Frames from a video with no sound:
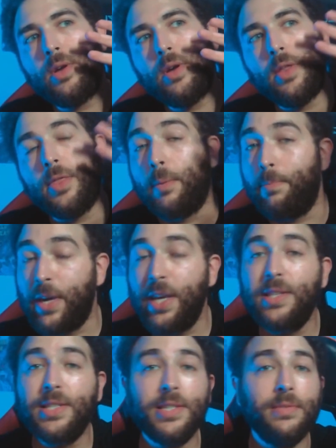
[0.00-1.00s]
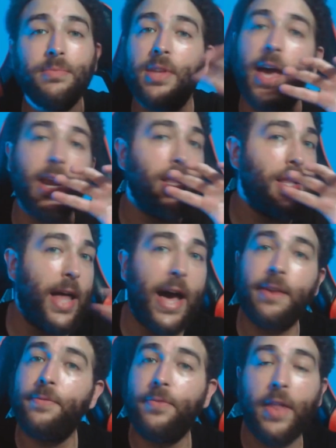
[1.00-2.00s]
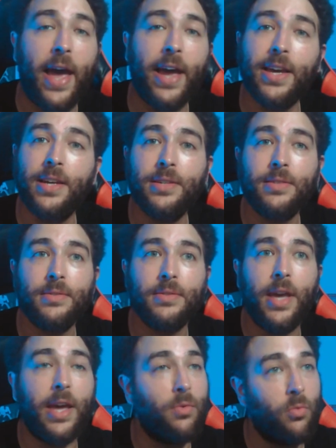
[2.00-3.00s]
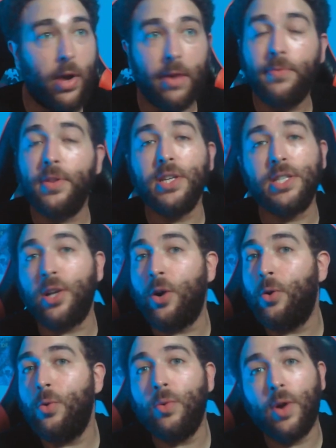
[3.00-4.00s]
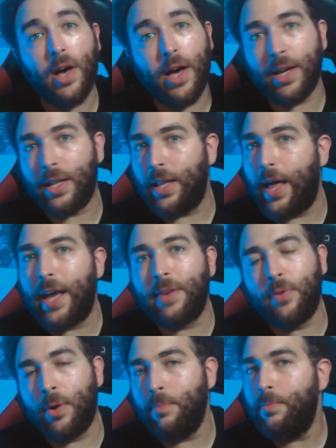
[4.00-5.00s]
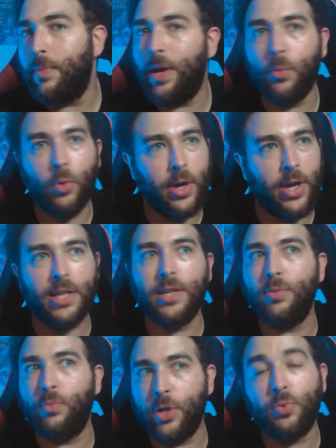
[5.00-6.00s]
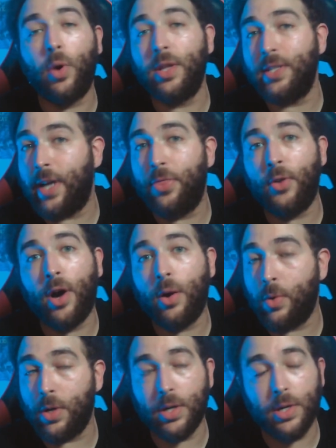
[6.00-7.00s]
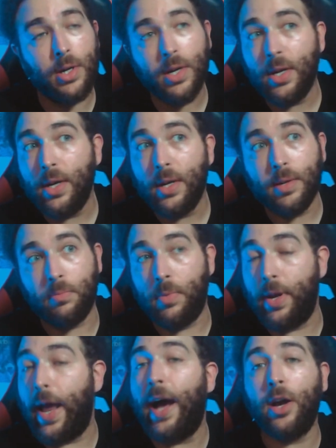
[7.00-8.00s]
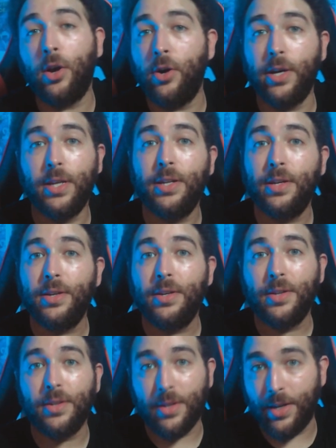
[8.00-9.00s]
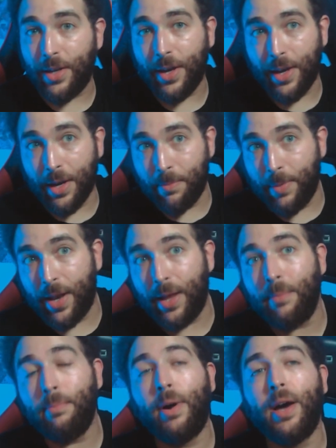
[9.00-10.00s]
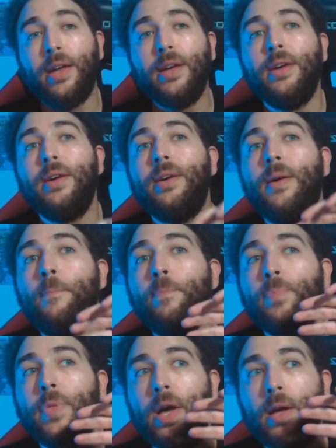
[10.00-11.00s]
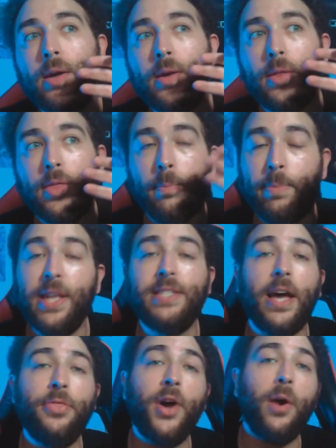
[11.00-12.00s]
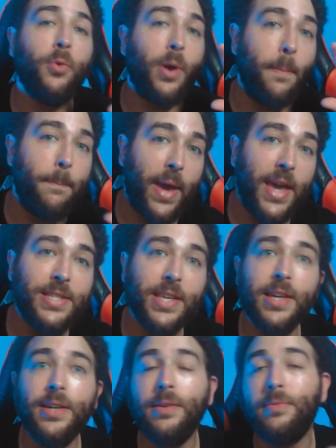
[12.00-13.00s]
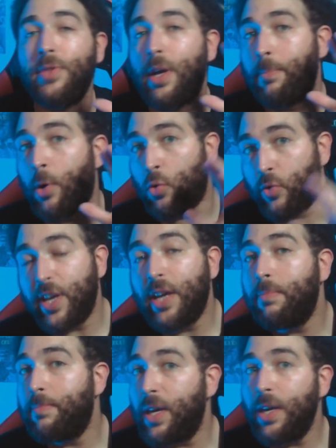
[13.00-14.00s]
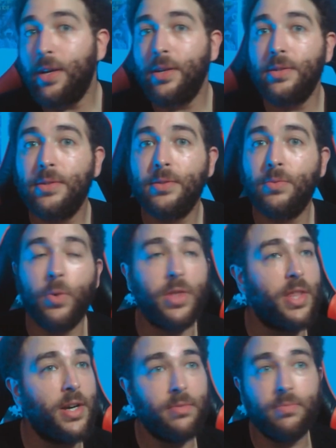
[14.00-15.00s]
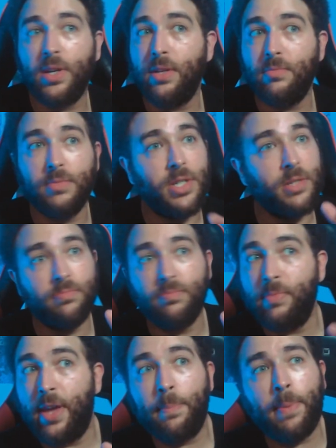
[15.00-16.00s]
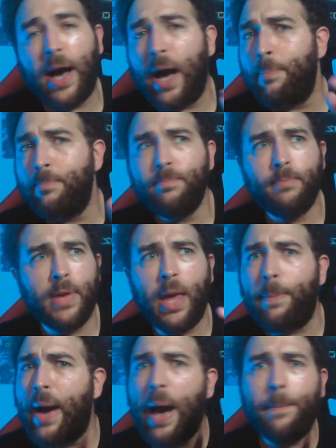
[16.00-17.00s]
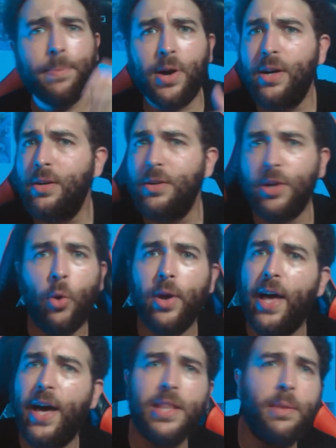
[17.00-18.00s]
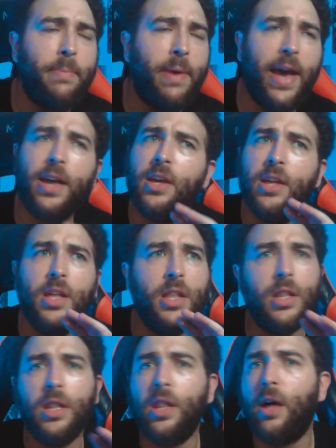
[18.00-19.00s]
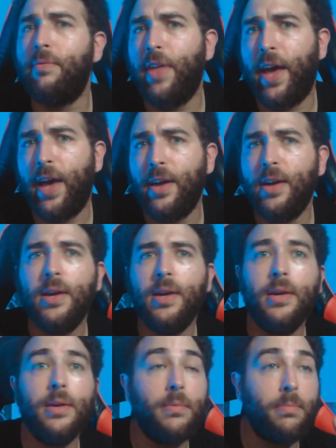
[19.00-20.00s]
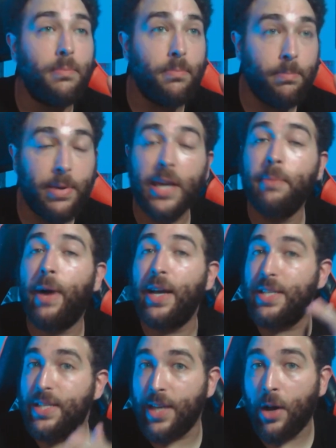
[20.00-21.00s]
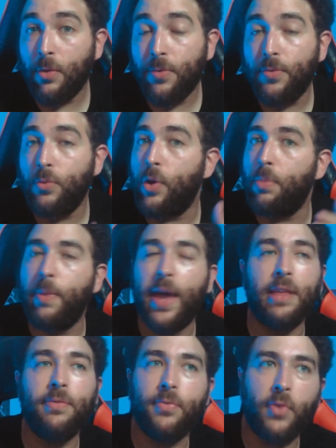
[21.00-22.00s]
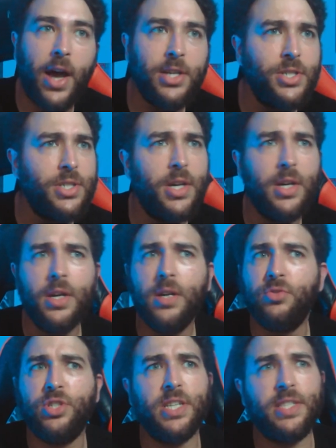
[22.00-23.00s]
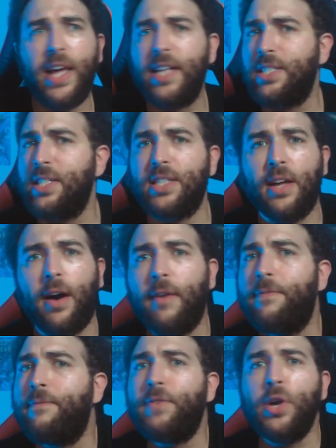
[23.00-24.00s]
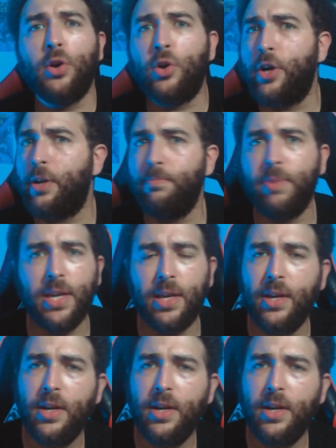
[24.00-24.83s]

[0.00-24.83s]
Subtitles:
The beats got a lot of flack, and rightfully so, on a lot of them. And we'll get to which ones I thought were not good in a minute. But the beats I thought were amazing. The Maria beat with the hip-opera going on in the back. Love that. Being Myself with Mannie Fresh, that's just a feel-good beat.